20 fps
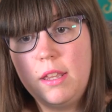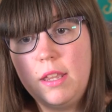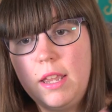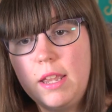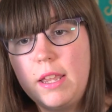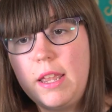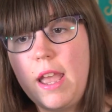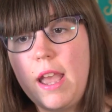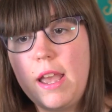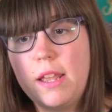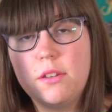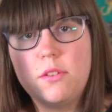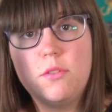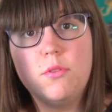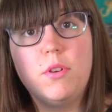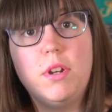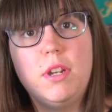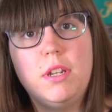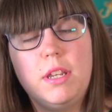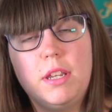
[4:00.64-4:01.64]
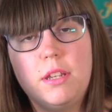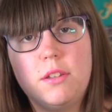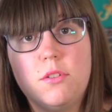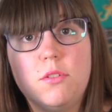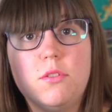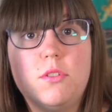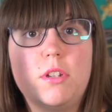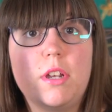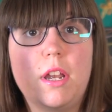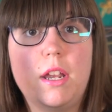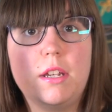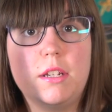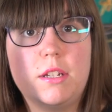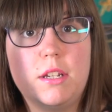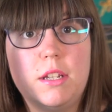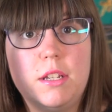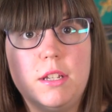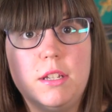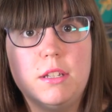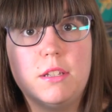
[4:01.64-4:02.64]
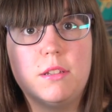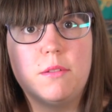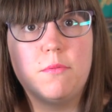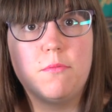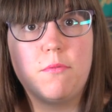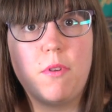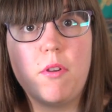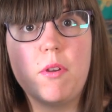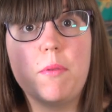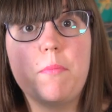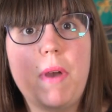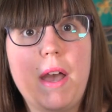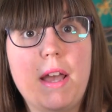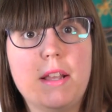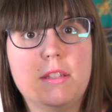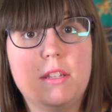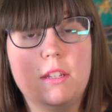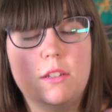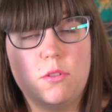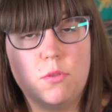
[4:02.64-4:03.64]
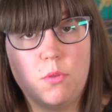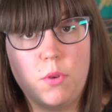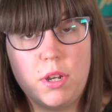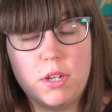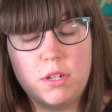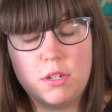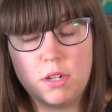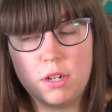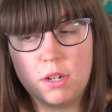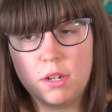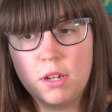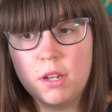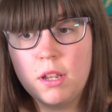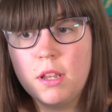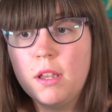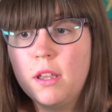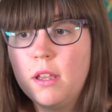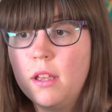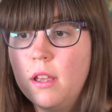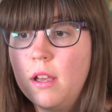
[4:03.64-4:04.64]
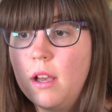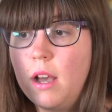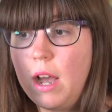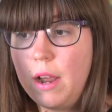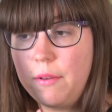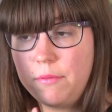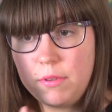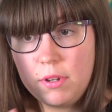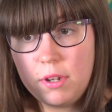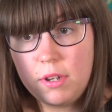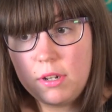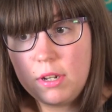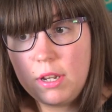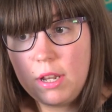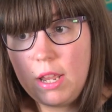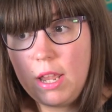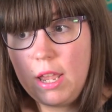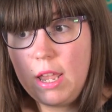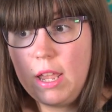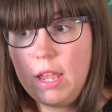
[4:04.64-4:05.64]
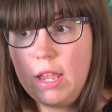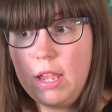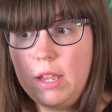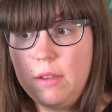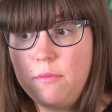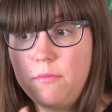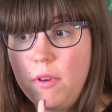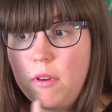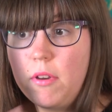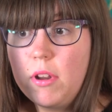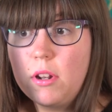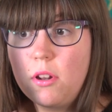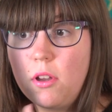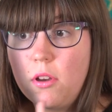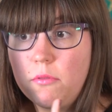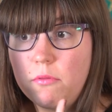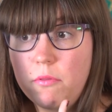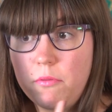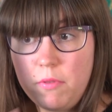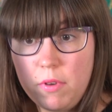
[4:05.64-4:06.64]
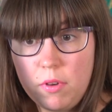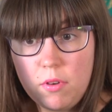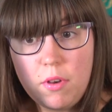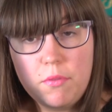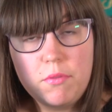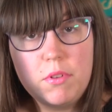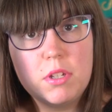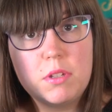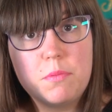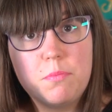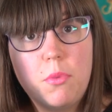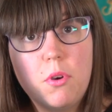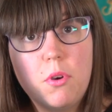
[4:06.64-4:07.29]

he can't do anything to change his very bad situation. I've done a very long review of this